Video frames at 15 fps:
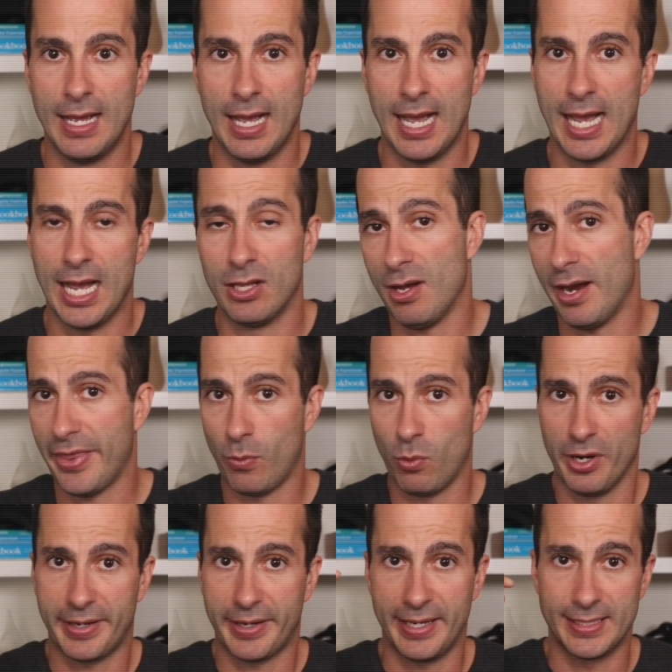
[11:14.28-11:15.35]
A lot of the
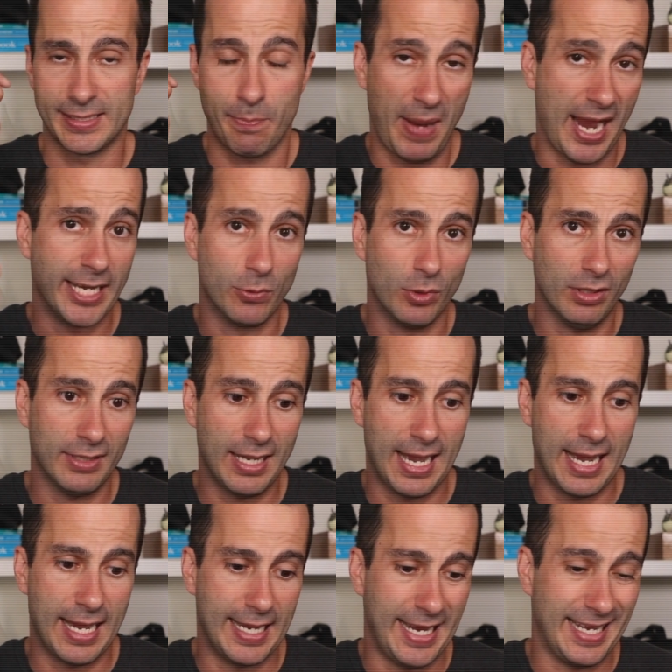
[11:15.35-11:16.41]
work is manual.
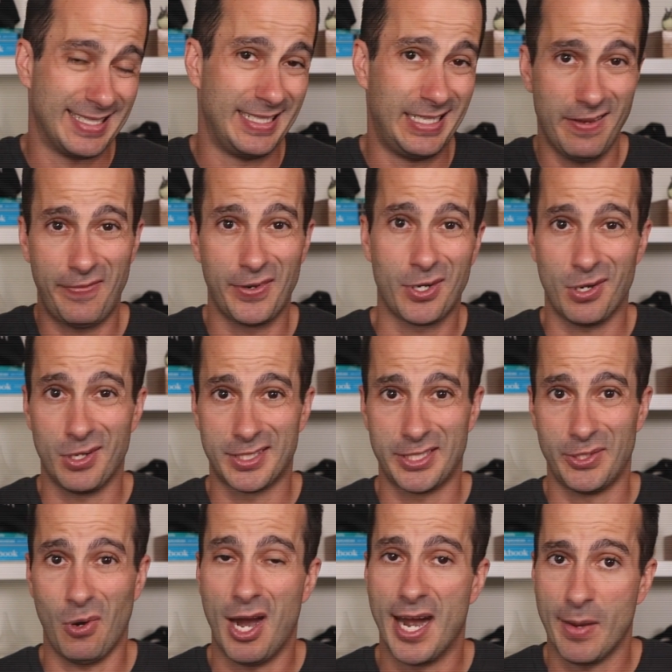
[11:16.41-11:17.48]
It's difficult
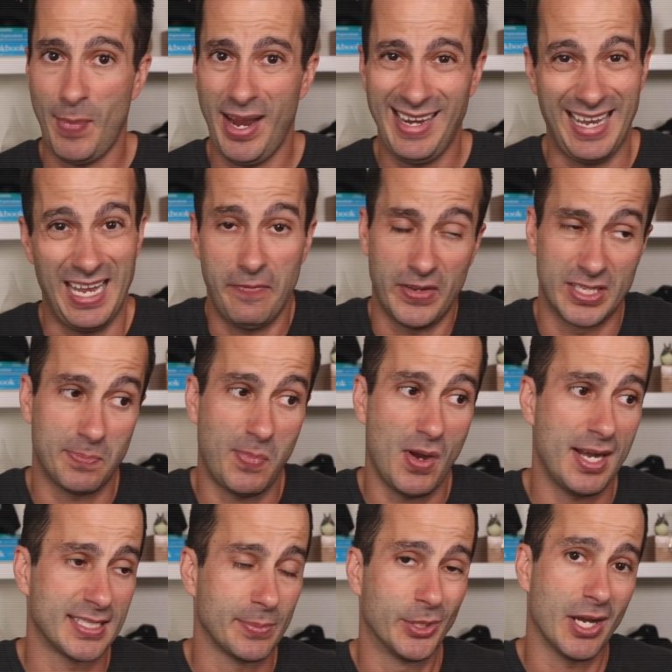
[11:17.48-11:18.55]
to automate, if it's
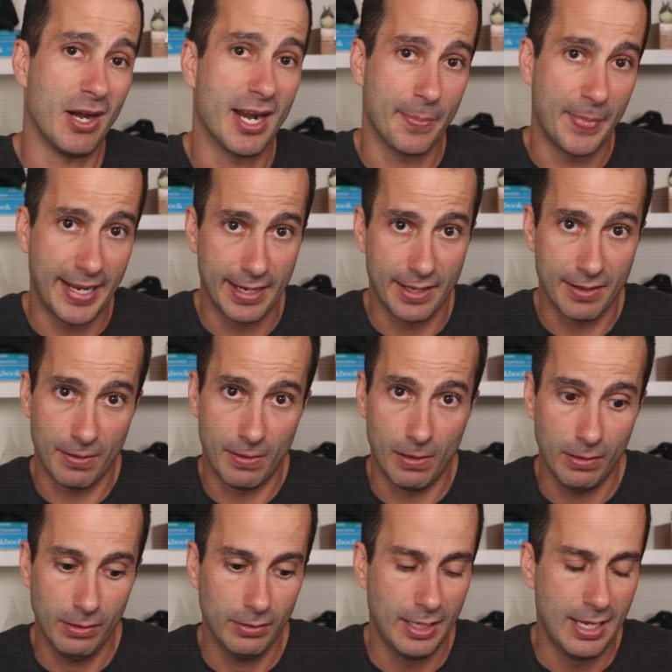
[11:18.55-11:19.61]
possible to automate at
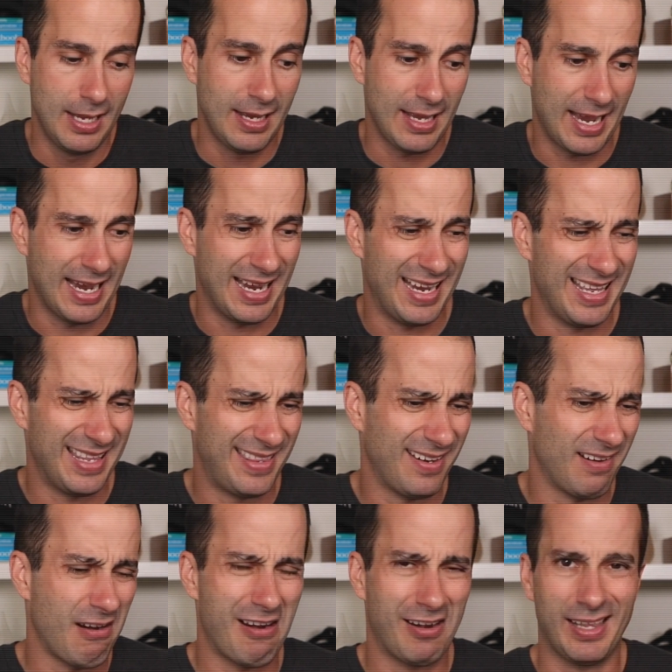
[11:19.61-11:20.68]
all.
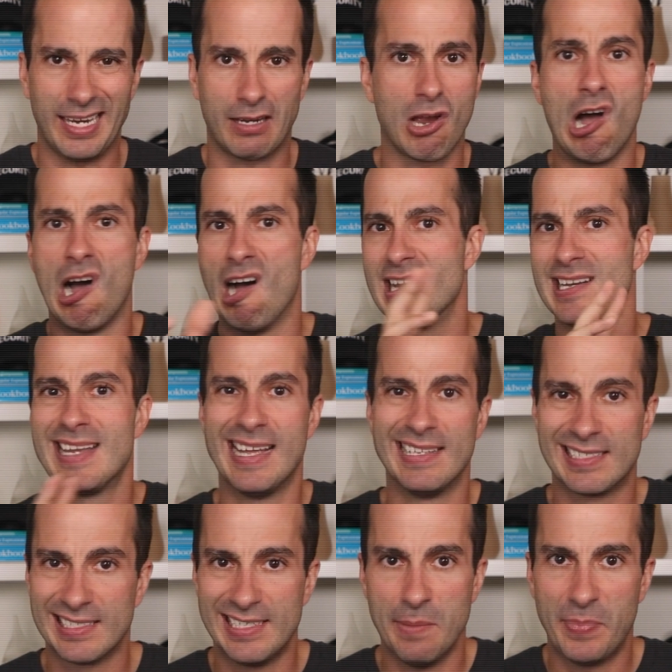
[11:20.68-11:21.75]
There are like
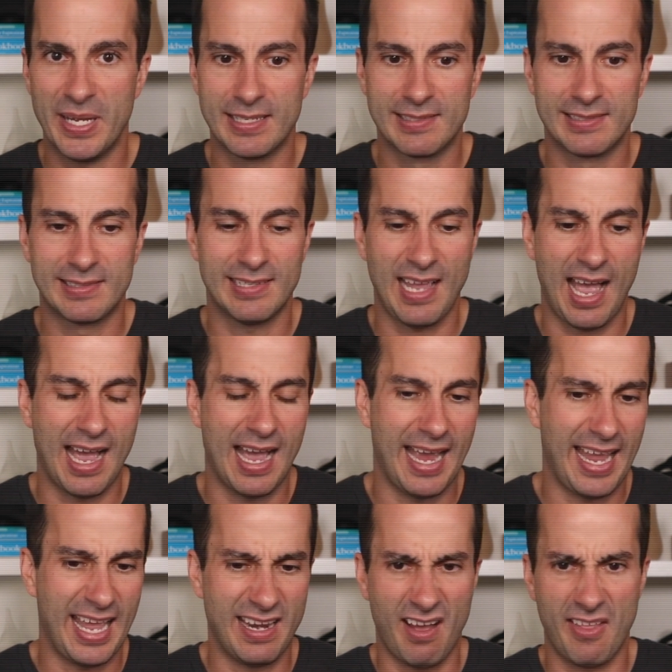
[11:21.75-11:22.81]
content snippets
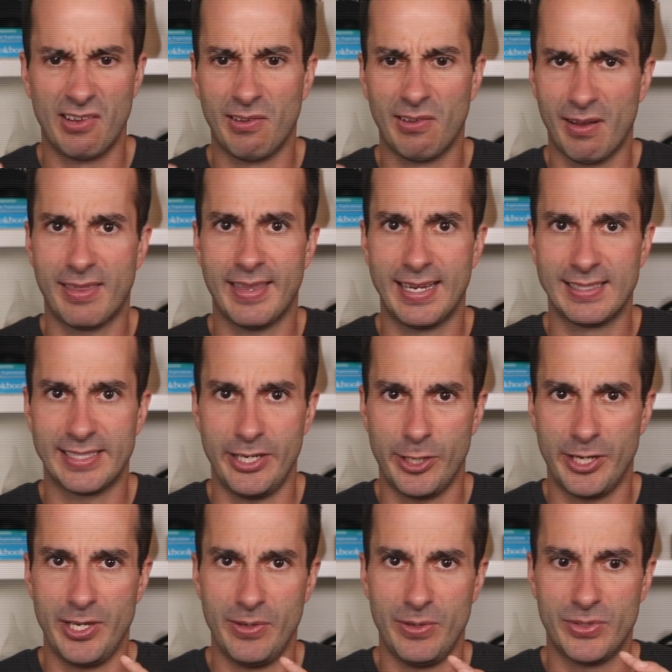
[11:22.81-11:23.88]
and other little things that you
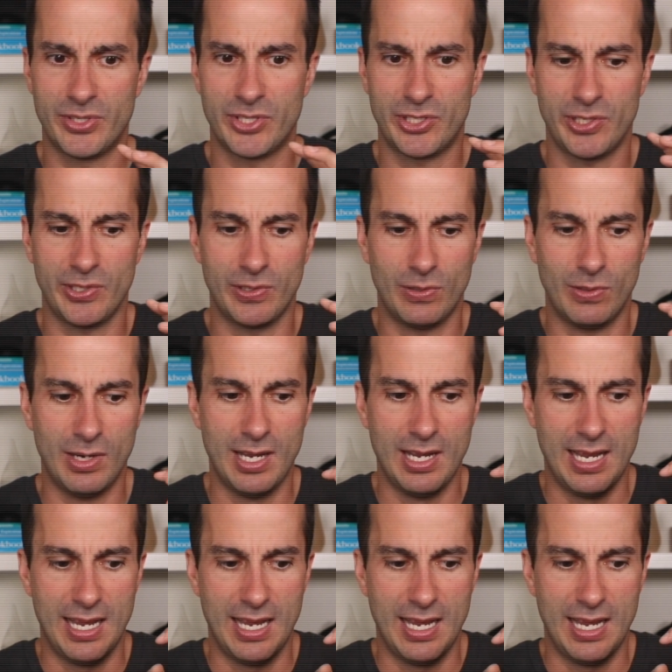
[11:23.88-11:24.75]
can use to